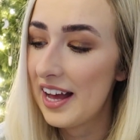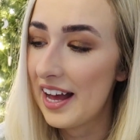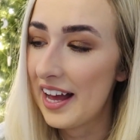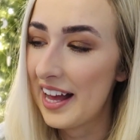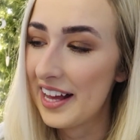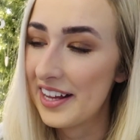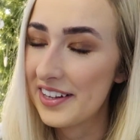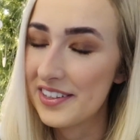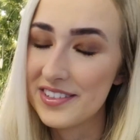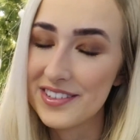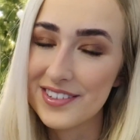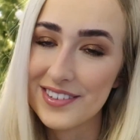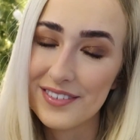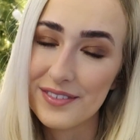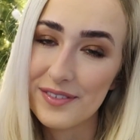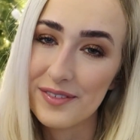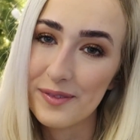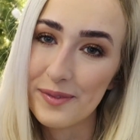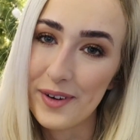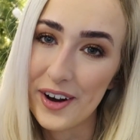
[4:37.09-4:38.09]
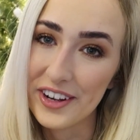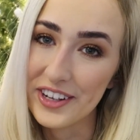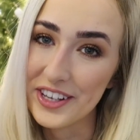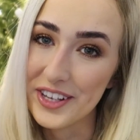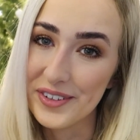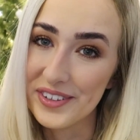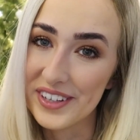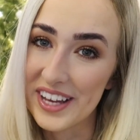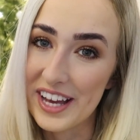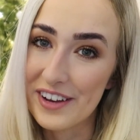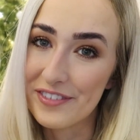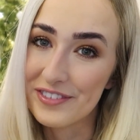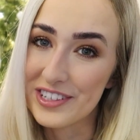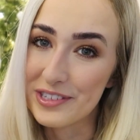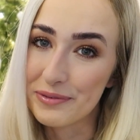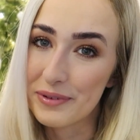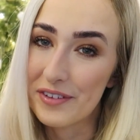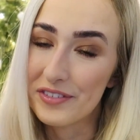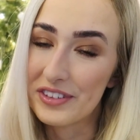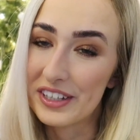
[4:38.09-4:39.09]
And what a cute gift
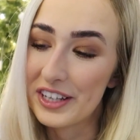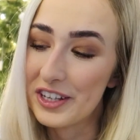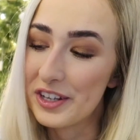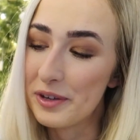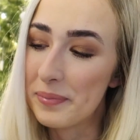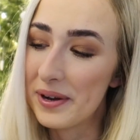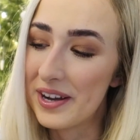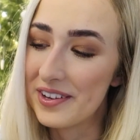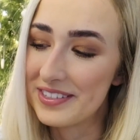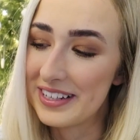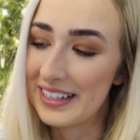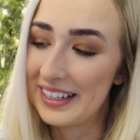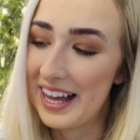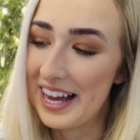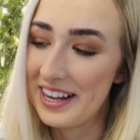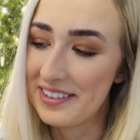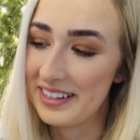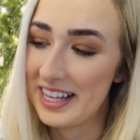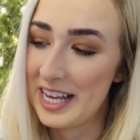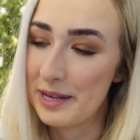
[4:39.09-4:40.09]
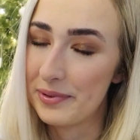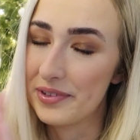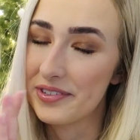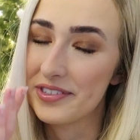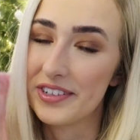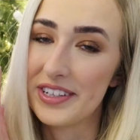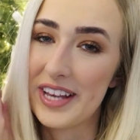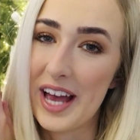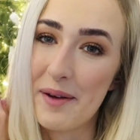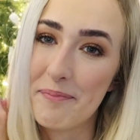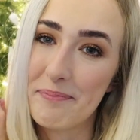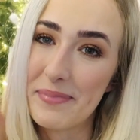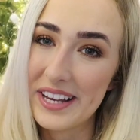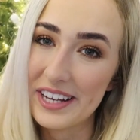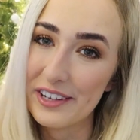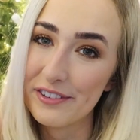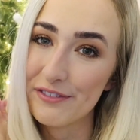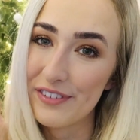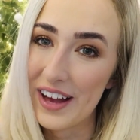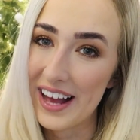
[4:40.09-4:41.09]
as well, the cute personalized label. So yeah,
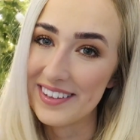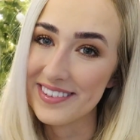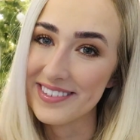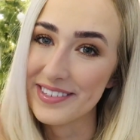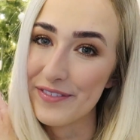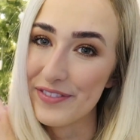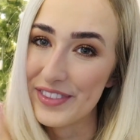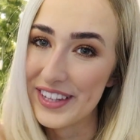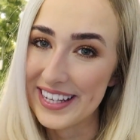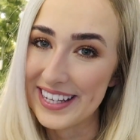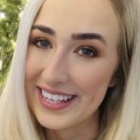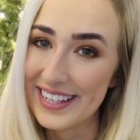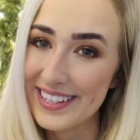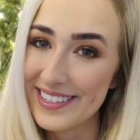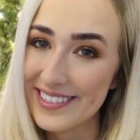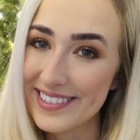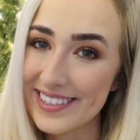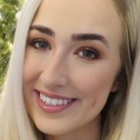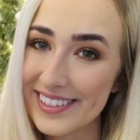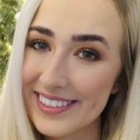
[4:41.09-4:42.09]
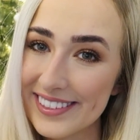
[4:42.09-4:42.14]
big fans of these.